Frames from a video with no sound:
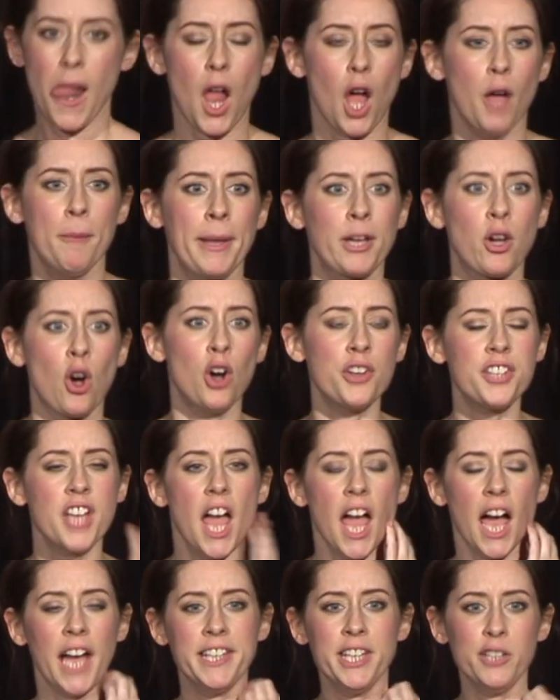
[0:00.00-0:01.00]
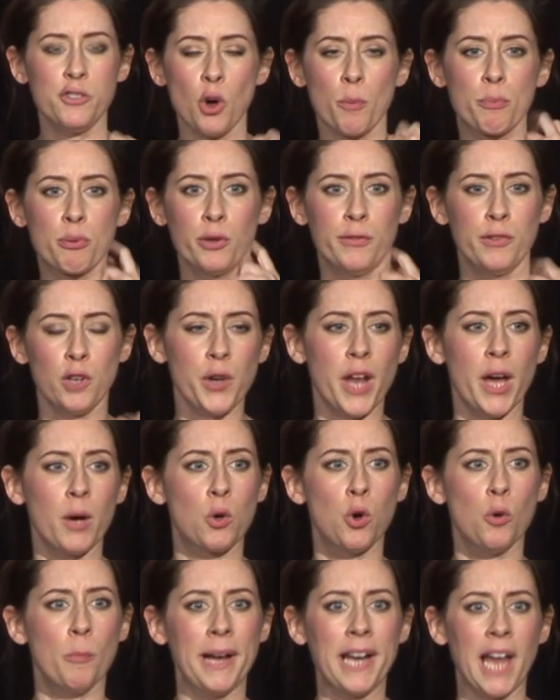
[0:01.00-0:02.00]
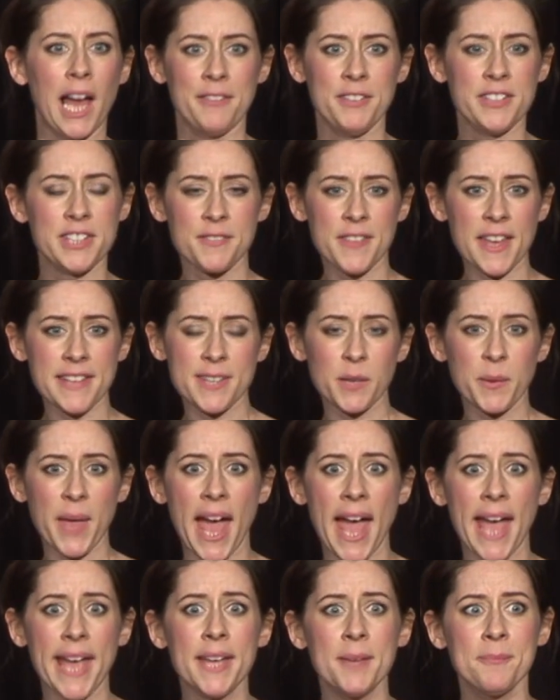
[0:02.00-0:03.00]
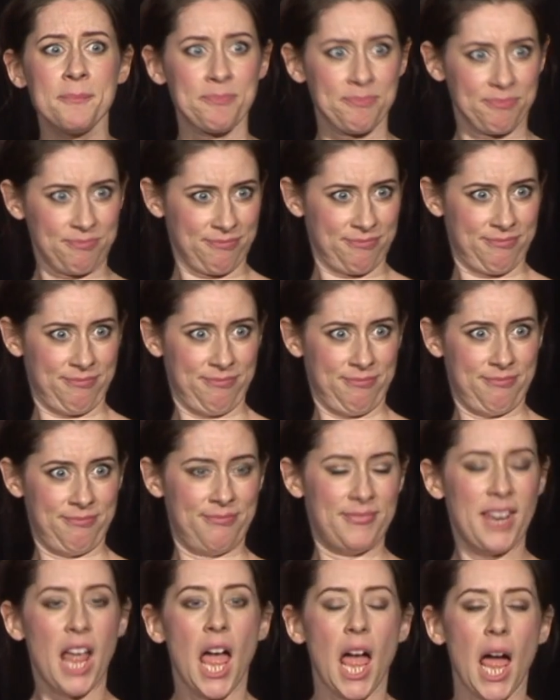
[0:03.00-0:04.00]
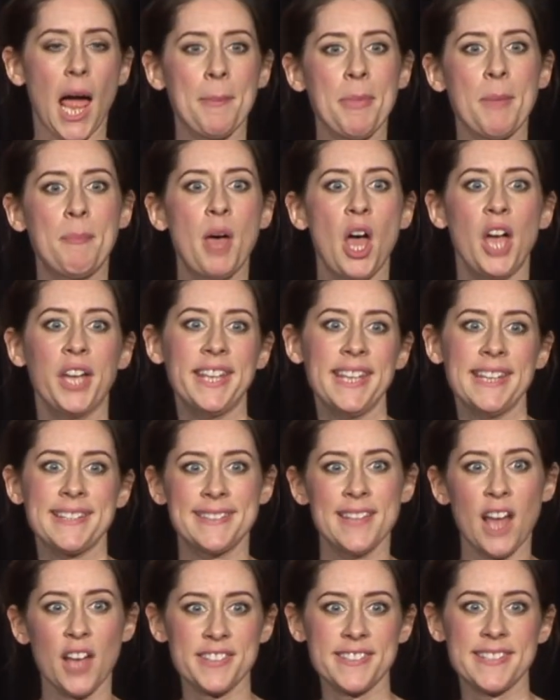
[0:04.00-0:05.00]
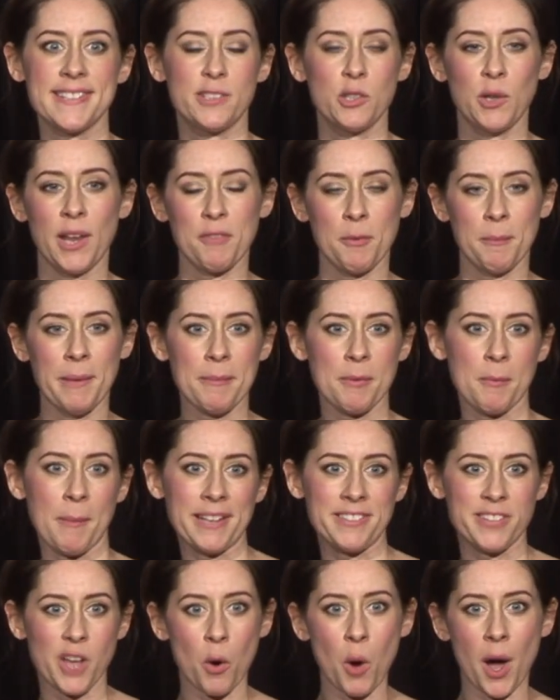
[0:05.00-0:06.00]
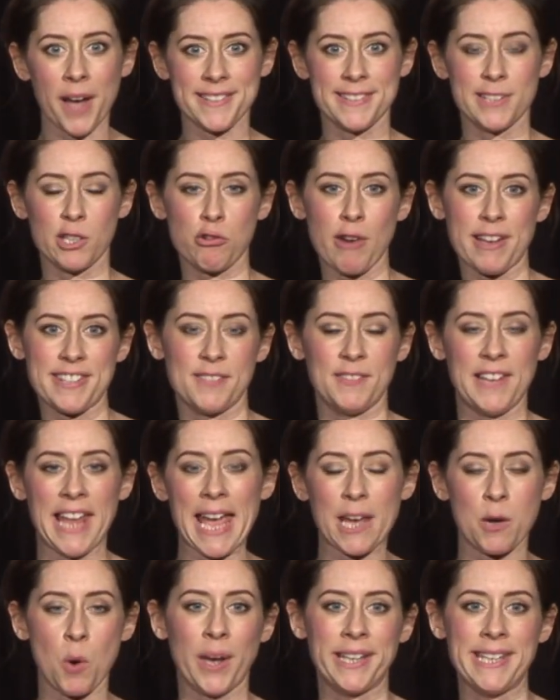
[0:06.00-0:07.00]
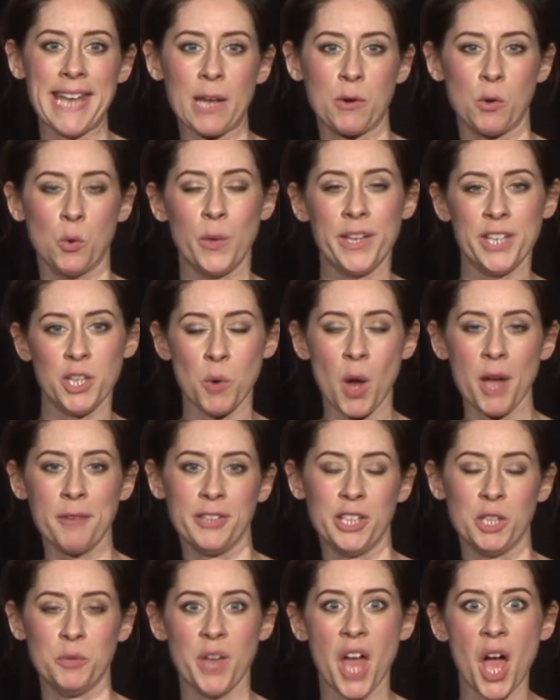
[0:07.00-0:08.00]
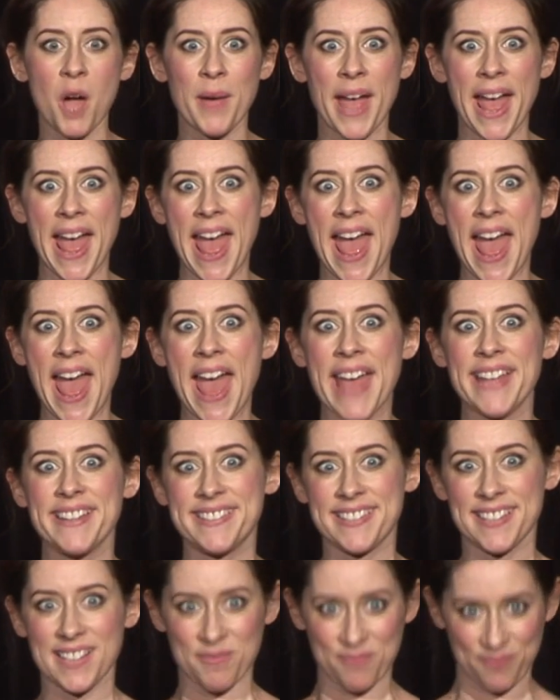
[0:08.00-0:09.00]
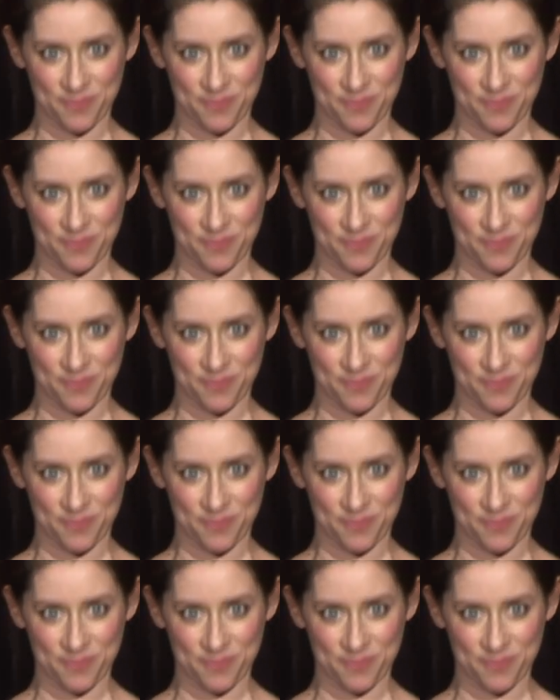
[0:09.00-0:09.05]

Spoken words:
Oh my god, I need your approval on how cool my life is, if that's okay? I'm the perkiest narcissist you'll ever meet, but my doe eyes and aggressively equine neck will win you over, you know it.